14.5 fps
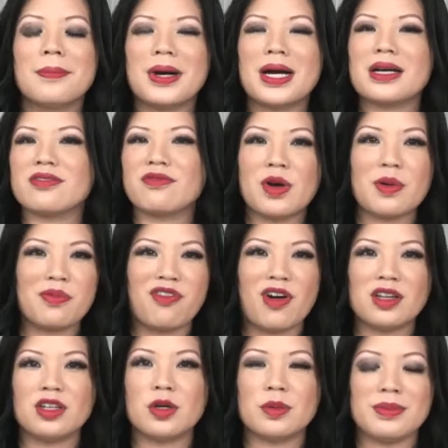but
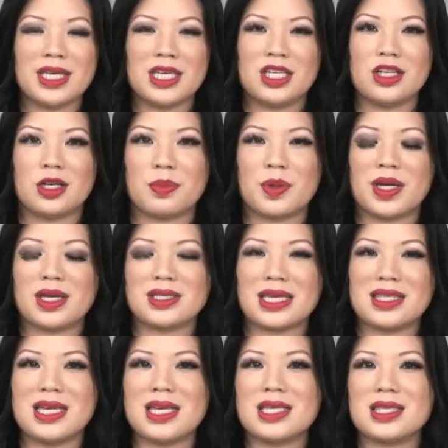follow me here because I
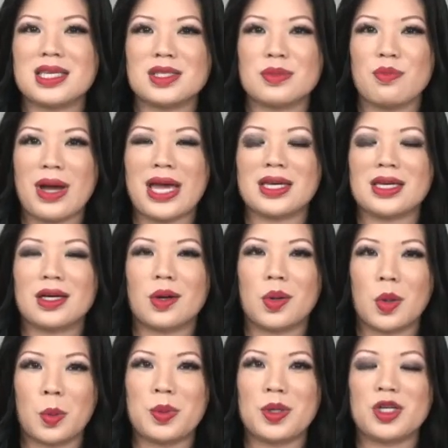think this might
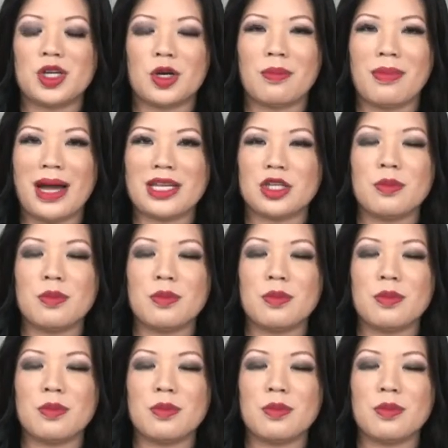open your mind.